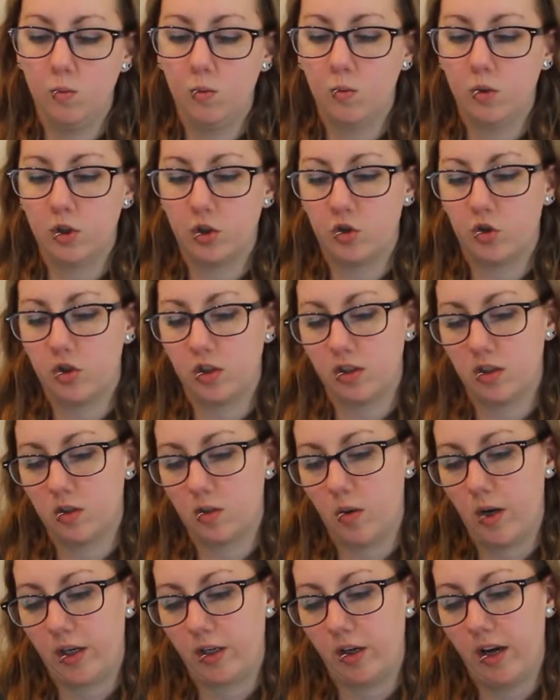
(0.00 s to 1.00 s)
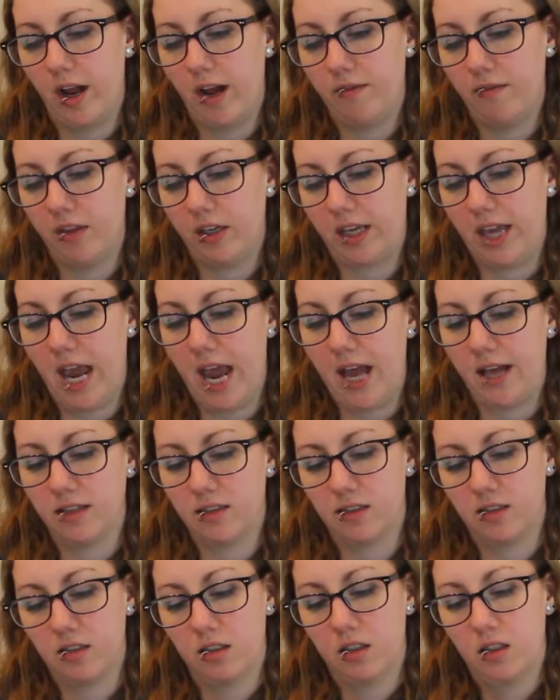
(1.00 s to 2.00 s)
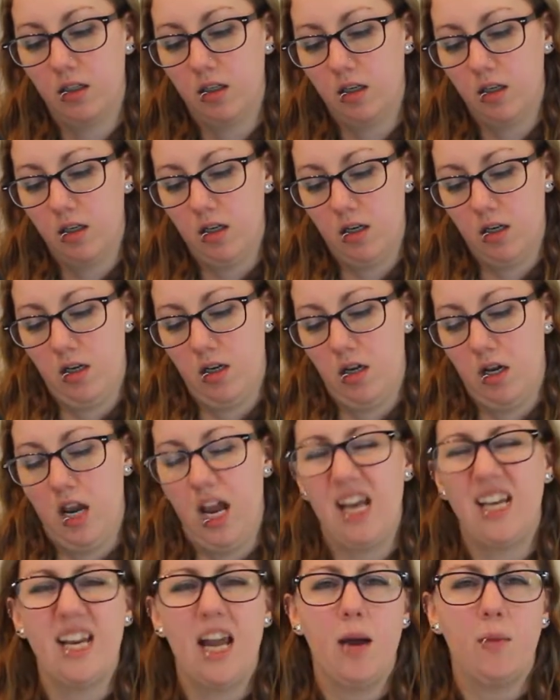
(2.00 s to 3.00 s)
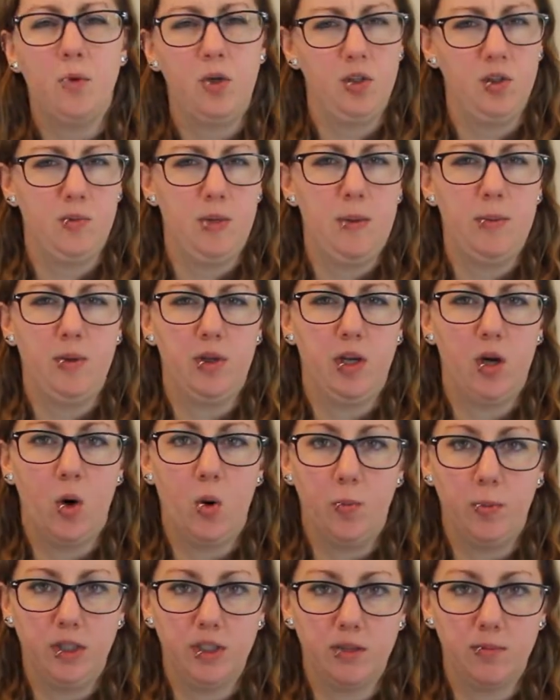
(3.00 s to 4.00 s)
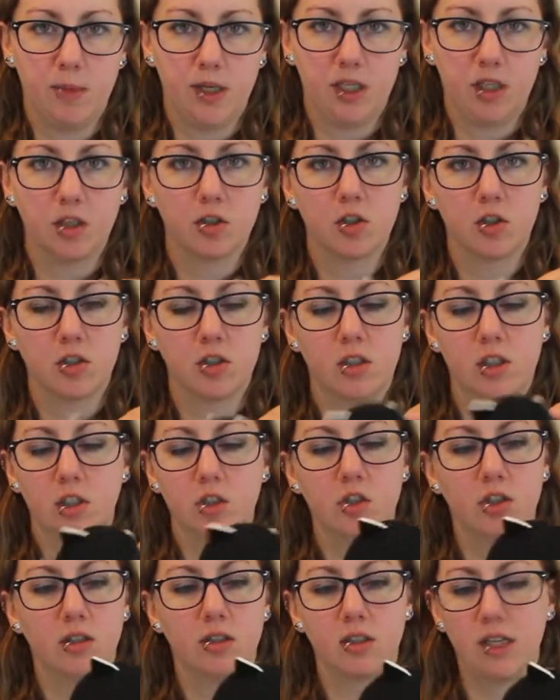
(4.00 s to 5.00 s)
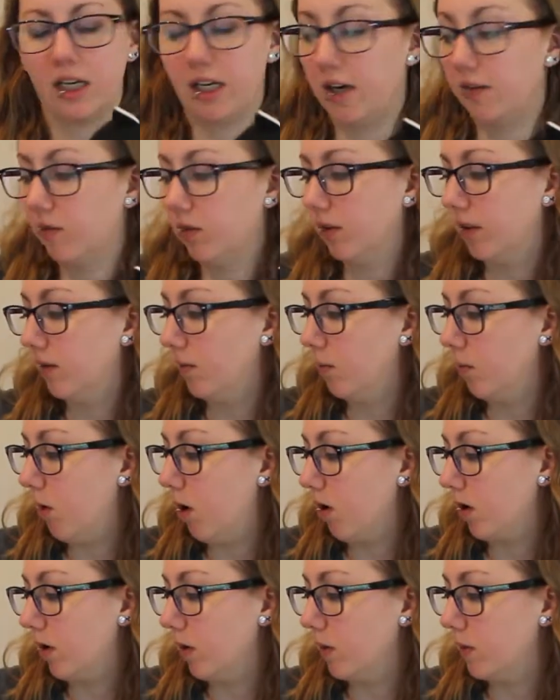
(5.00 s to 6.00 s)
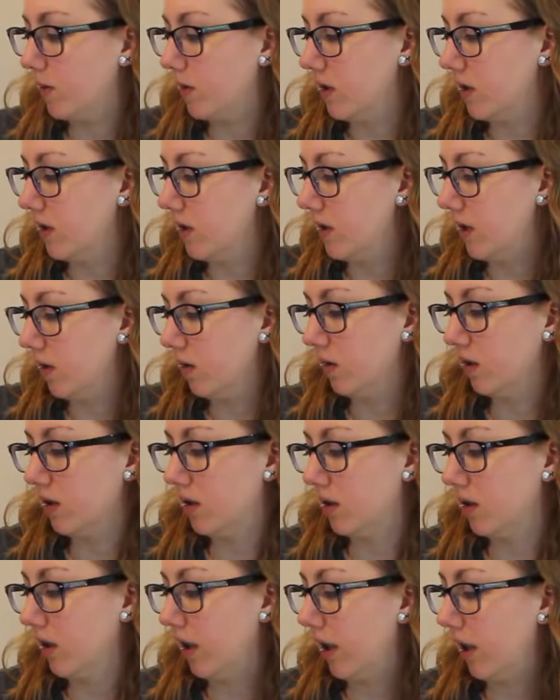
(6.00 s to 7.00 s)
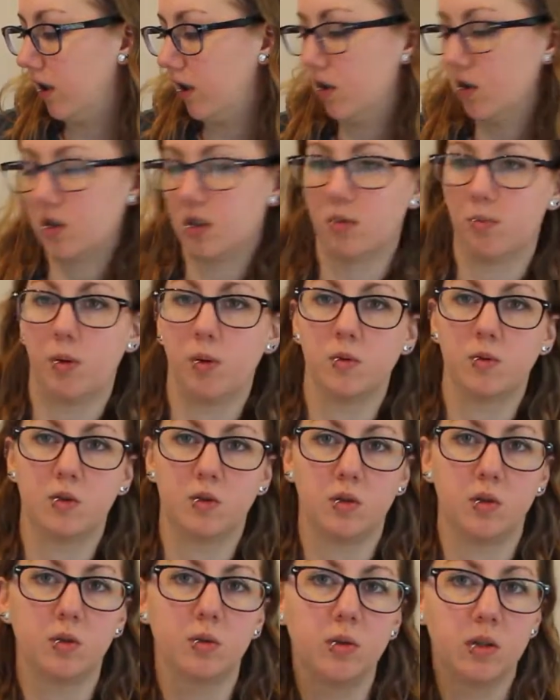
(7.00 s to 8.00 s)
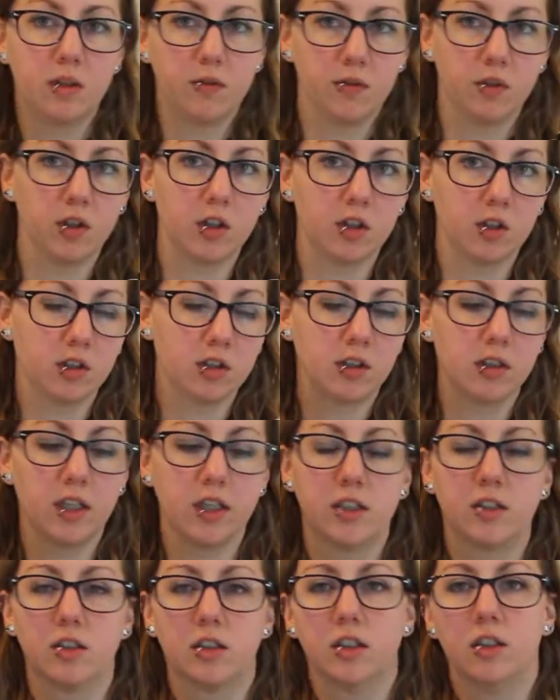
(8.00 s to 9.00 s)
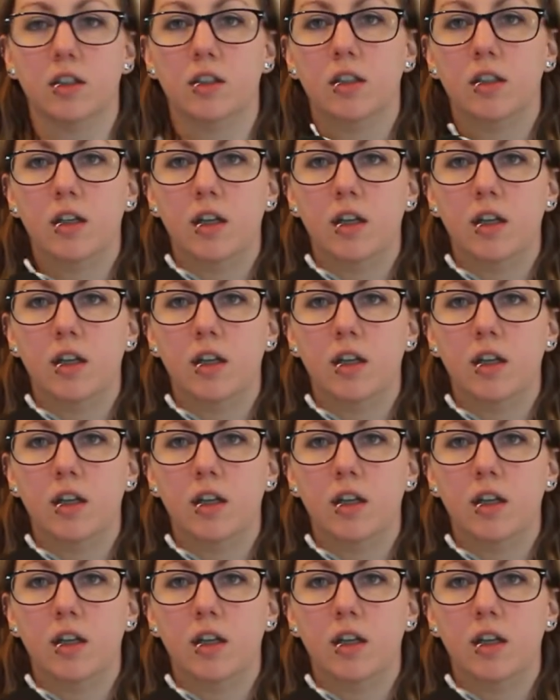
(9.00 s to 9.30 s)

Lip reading: was just so I could have the cat. And yeah, I'm one of those people that opens my collector's editions. I never leave them all closed and sealed like you're supposed to if you're a good collector.